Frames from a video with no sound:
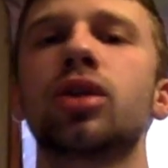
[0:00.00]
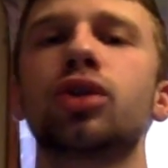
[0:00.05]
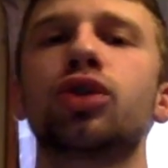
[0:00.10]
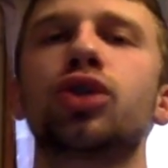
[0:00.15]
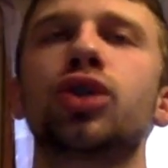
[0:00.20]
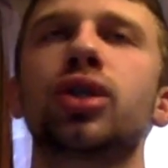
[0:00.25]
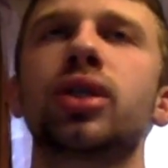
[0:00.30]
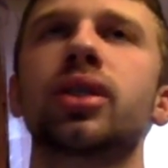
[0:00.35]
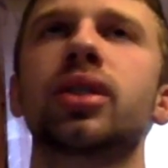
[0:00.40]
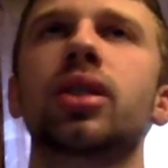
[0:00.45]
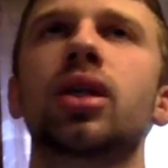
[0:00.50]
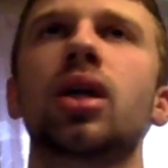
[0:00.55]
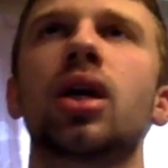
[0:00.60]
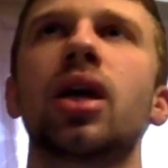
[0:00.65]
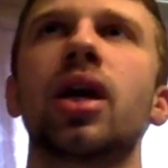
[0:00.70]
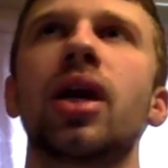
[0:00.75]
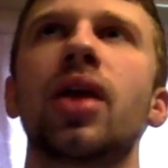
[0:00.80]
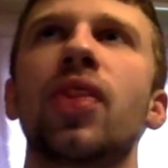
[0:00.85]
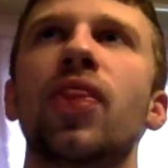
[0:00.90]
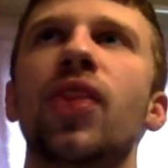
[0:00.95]
just
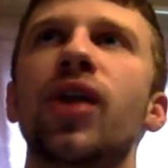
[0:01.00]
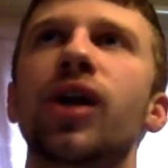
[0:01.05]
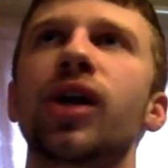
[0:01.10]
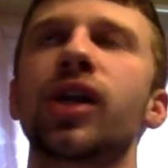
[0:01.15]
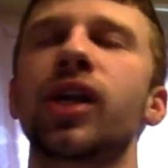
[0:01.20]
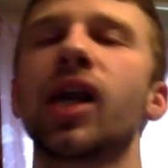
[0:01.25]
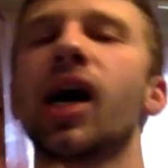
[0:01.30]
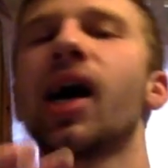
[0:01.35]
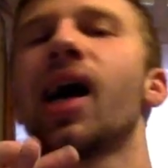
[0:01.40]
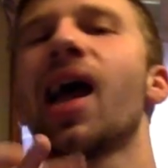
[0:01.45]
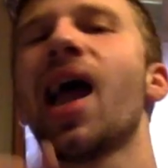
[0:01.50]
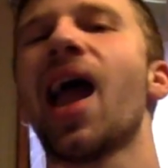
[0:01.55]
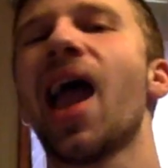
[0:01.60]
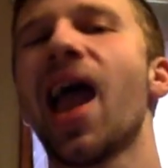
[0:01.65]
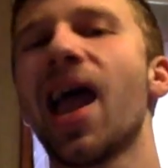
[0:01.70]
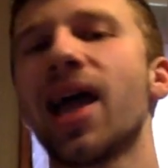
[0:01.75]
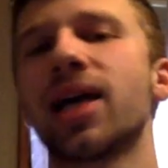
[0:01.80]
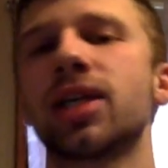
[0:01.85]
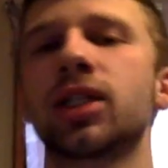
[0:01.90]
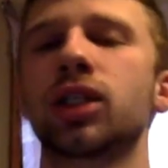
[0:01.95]
they're not
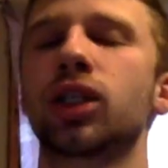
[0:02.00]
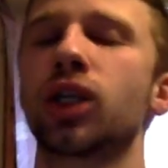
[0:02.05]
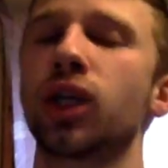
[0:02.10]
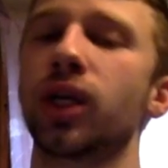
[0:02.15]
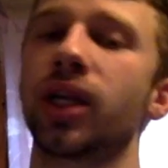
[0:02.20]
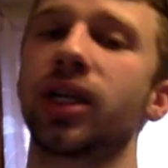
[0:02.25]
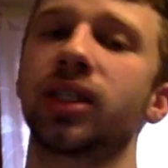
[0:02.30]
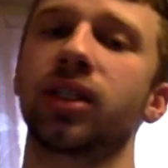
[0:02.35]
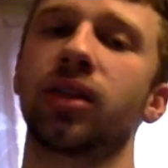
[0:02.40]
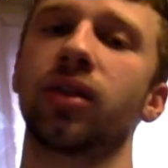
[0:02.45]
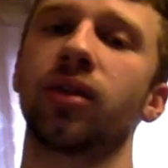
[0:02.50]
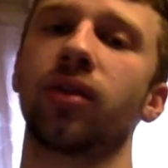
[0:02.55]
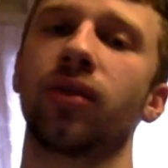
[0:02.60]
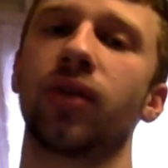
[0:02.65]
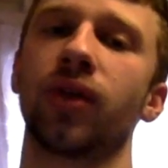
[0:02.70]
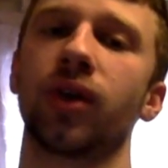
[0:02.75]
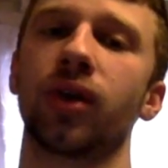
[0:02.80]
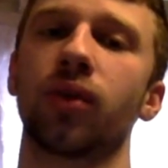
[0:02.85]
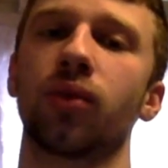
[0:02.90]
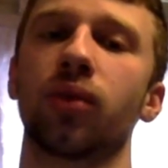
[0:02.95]
as good as the
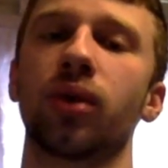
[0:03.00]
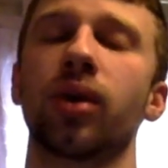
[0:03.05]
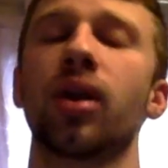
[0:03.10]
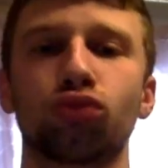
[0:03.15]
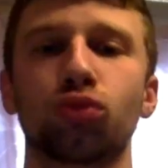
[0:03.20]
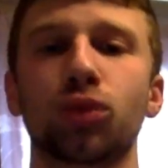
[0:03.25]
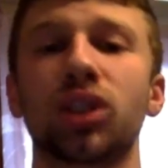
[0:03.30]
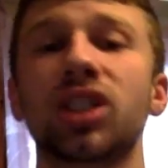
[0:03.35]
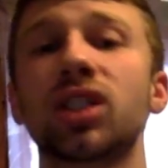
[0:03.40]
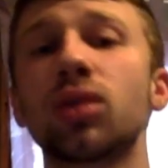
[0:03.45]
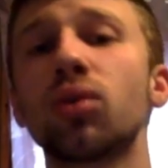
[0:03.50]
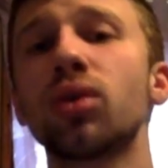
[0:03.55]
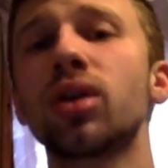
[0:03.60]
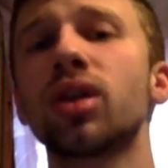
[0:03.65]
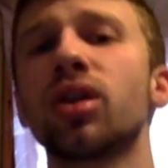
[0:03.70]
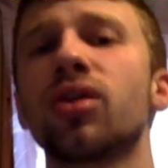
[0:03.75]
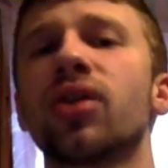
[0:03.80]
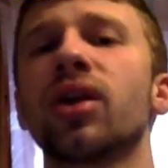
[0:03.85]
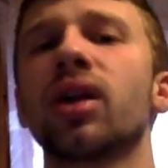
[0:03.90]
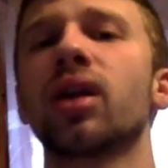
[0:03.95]
third one. So what do
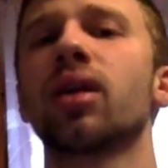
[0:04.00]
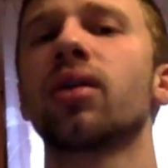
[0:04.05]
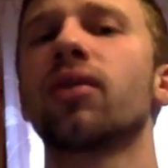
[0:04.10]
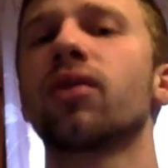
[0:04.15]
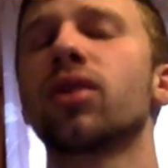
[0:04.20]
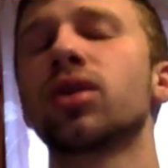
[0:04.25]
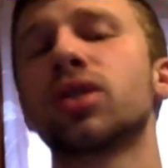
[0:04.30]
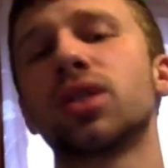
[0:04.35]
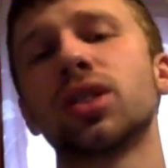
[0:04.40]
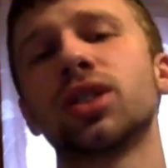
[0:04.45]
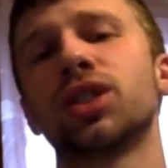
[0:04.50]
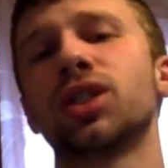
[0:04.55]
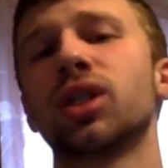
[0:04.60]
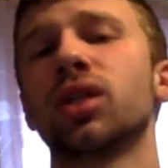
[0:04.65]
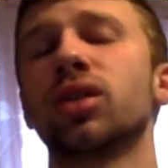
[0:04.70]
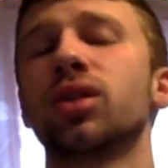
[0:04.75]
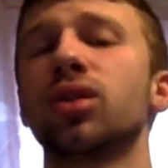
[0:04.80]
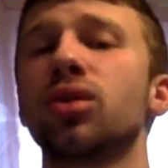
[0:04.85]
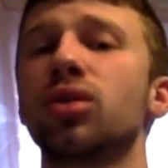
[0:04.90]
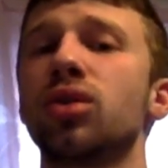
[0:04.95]
you think of Ghost in the Shell
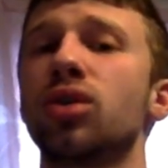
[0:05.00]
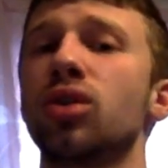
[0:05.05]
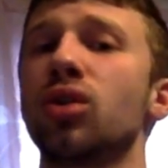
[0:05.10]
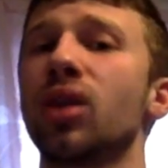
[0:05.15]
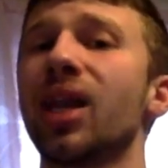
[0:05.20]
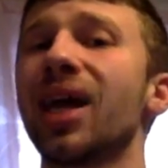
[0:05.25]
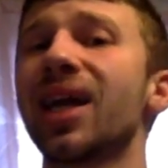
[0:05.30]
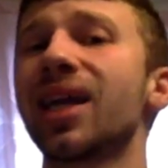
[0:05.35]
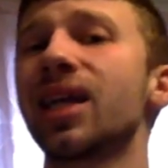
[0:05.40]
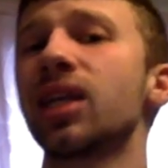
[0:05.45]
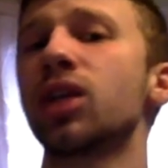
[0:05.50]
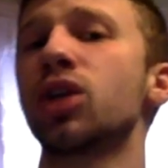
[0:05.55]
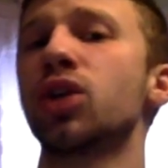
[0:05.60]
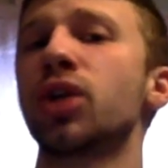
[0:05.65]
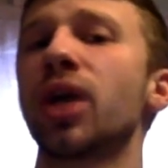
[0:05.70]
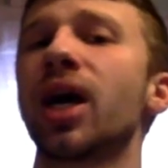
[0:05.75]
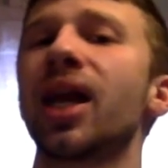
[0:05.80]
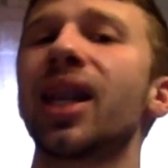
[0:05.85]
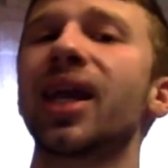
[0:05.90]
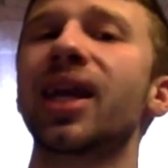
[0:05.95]
2? Do you like it? Do you
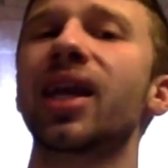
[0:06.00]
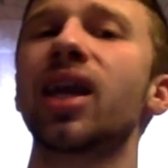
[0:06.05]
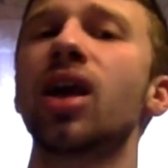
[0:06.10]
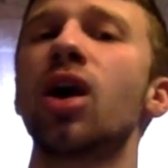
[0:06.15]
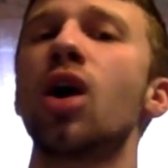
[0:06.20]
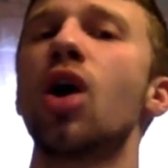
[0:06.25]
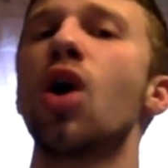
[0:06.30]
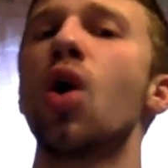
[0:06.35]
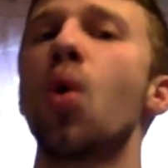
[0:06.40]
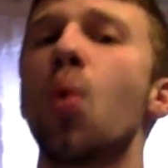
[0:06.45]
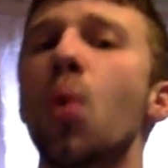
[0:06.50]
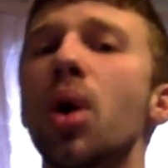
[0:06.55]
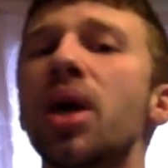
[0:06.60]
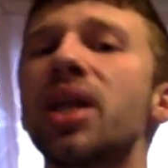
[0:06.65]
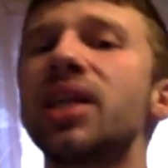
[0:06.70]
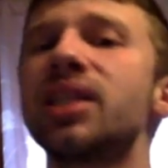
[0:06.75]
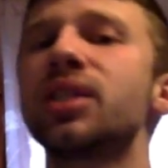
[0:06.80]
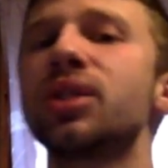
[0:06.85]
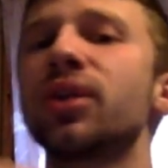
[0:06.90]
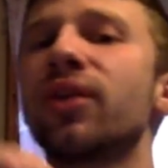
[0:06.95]
not like it? What
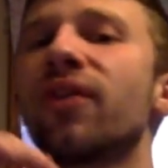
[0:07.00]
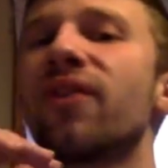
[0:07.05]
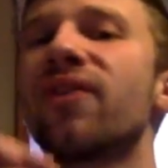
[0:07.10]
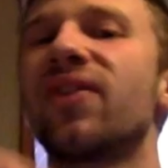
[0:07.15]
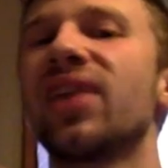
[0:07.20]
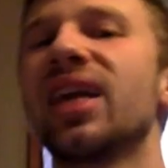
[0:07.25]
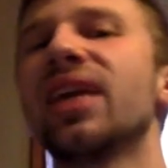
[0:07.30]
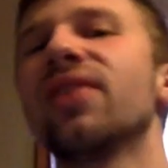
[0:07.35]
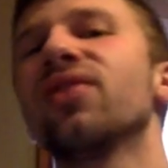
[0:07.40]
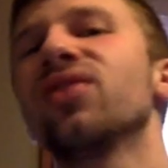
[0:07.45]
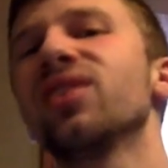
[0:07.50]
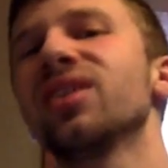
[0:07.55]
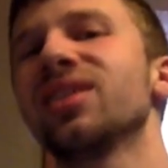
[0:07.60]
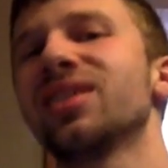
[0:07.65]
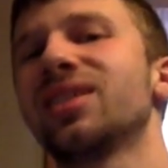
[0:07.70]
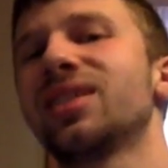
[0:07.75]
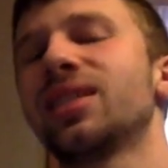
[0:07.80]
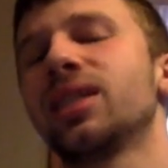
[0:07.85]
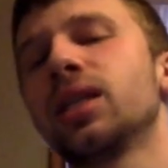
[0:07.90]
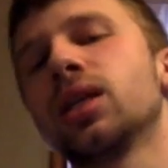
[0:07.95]
is your
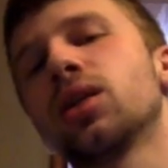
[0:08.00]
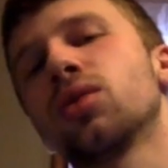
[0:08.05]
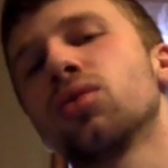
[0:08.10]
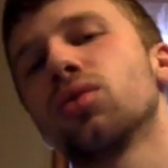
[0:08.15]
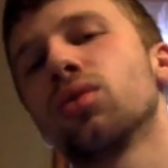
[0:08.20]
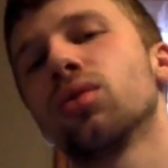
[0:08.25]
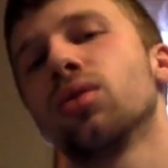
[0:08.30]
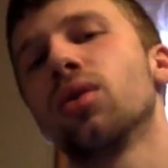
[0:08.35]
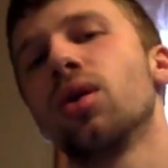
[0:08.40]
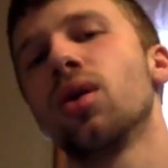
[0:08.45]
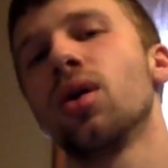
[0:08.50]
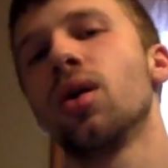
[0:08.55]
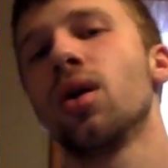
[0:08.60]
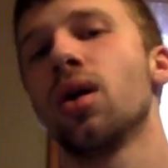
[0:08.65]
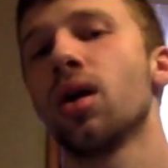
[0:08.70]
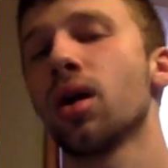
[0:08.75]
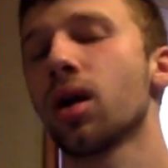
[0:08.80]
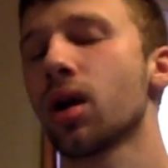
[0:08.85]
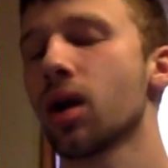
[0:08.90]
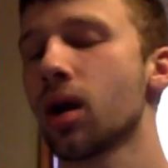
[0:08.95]
favorite sequel?
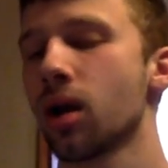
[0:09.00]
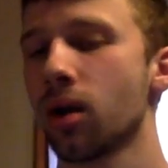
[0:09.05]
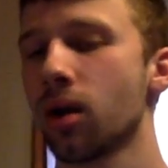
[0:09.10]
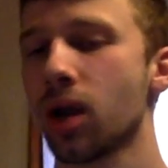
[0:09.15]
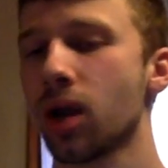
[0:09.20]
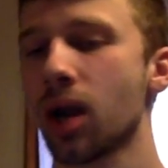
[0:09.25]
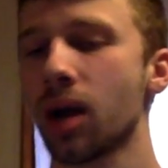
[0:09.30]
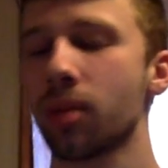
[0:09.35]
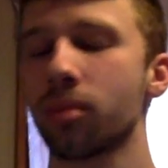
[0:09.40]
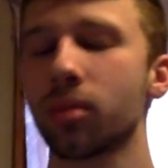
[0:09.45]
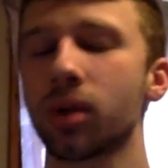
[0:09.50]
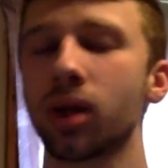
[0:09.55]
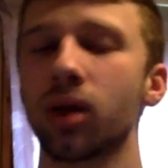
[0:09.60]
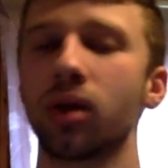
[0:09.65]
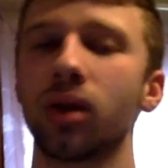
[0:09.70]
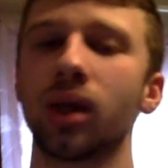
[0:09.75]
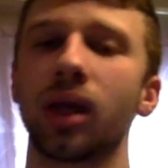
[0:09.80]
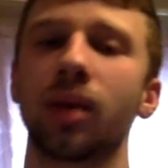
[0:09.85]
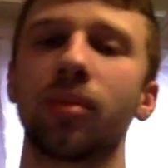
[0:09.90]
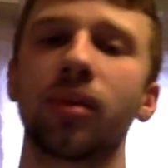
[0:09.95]
Comment
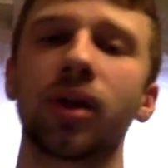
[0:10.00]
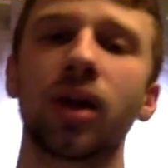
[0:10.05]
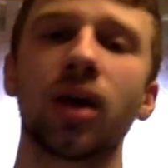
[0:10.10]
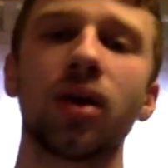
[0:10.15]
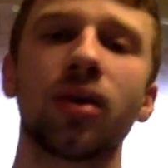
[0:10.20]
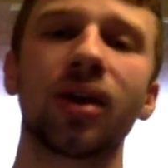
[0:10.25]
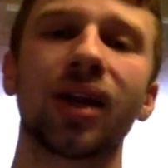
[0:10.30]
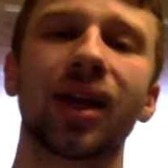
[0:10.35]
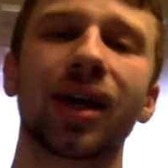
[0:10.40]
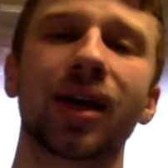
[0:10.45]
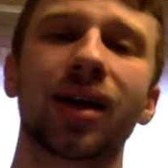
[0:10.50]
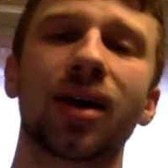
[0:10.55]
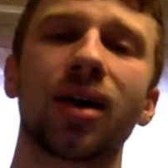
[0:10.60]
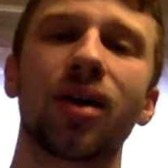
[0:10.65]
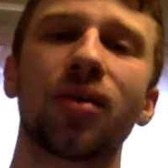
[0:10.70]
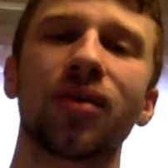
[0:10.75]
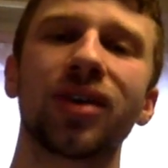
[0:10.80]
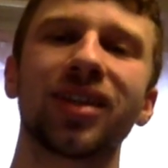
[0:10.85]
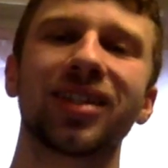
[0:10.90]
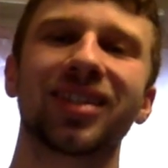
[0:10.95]
below, let me know, and like
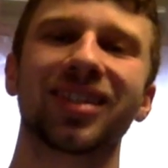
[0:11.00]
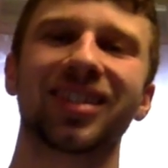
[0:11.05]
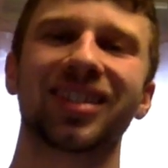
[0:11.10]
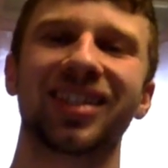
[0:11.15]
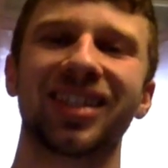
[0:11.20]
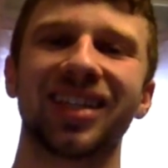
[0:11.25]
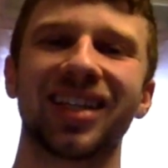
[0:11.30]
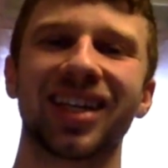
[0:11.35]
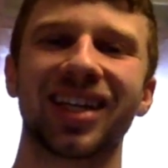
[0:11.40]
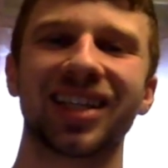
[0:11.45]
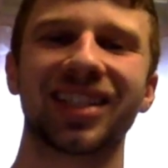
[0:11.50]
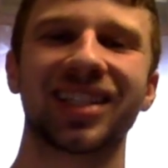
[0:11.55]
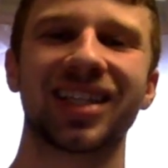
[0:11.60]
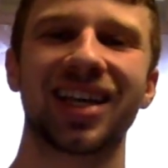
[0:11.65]
always, I'll see you next